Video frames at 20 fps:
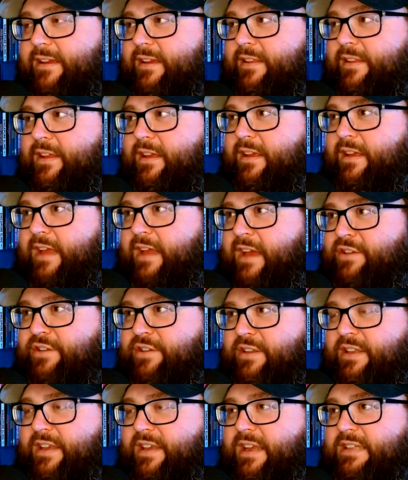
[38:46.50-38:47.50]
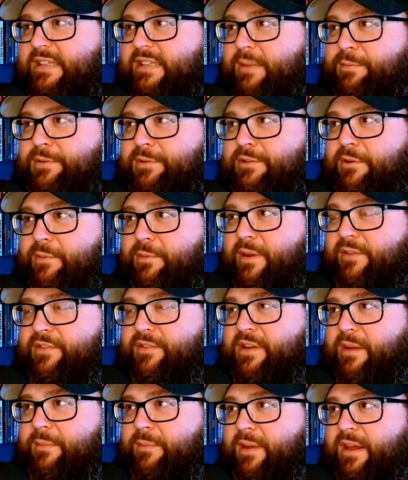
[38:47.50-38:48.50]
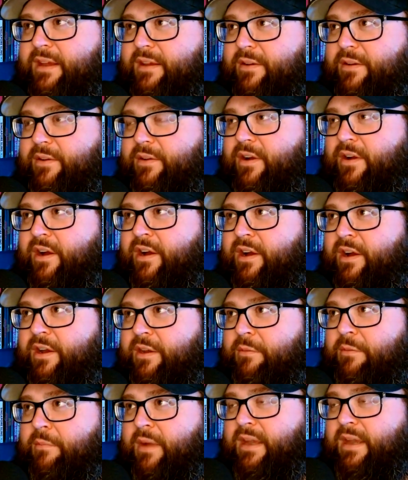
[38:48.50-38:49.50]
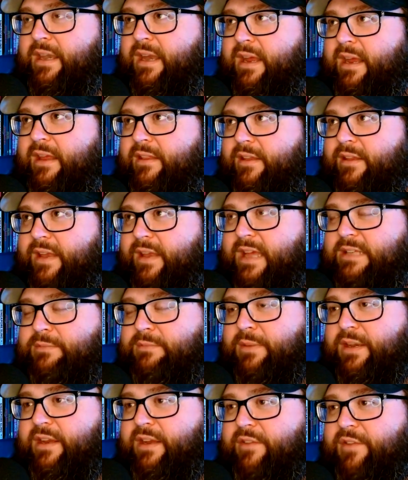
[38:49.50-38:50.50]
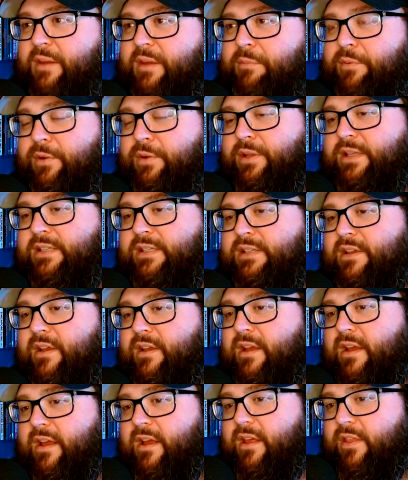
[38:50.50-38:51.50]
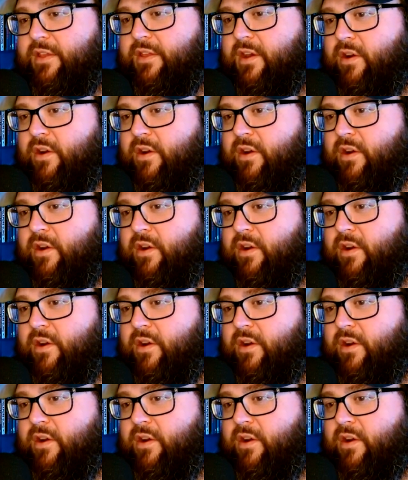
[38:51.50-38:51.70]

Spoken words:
and the next episode we have coming on Monday, the last Monday of April, is The